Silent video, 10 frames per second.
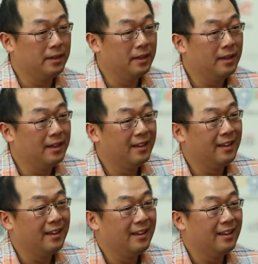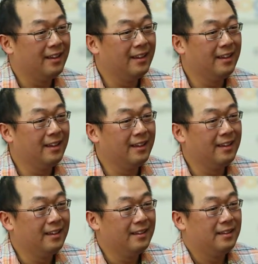
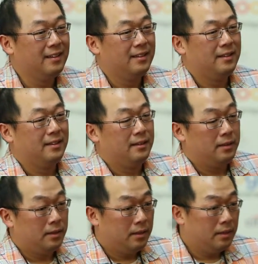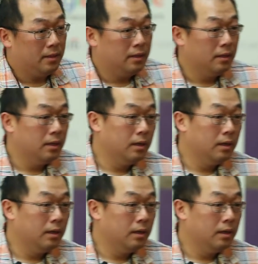Nothing is said.